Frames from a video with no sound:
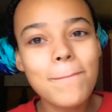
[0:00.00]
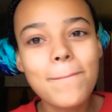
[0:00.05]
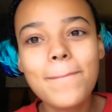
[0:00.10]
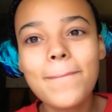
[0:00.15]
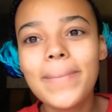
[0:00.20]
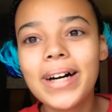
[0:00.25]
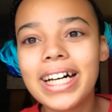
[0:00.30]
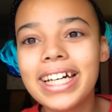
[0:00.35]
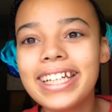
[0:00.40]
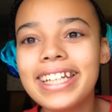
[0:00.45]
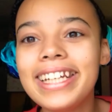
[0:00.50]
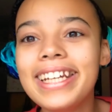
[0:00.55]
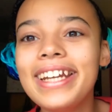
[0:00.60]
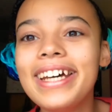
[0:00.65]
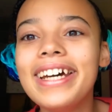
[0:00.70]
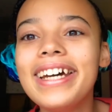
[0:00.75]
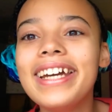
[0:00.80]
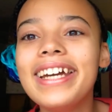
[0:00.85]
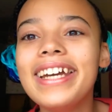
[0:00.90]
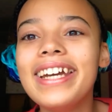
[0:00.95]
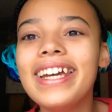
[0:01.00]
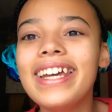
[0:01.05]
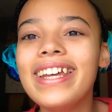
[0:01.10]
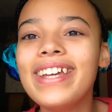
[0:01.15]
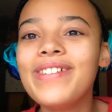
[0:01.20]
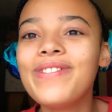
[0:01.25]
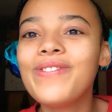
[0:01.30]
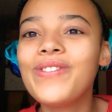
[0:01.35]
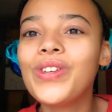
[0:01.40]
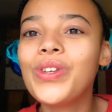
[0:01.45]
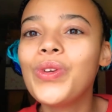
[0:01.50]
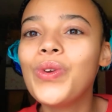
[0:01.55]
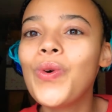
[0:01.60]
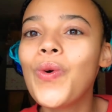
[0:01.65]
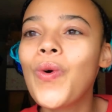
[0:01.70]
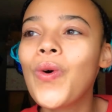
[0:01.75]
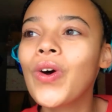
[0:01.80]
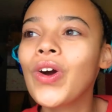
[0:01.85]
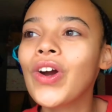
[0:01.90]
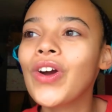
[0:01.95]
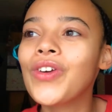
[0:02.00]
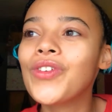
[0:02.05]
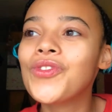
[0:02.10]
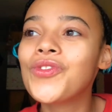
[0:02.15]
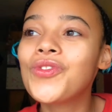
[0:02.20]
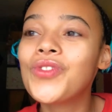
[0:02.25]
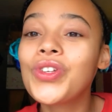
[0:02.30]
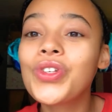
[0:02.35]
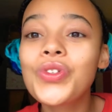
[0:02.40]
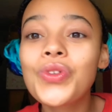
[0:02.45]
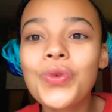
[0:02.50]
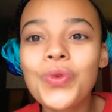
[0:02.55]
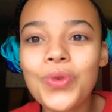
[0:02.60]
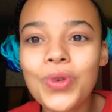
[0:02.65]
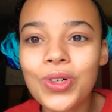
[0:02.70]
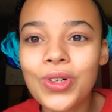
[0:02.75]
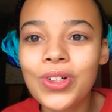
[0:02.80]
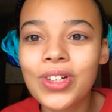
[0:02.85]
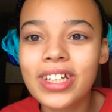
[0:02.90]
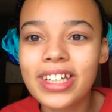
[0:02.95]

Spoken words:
But if your visual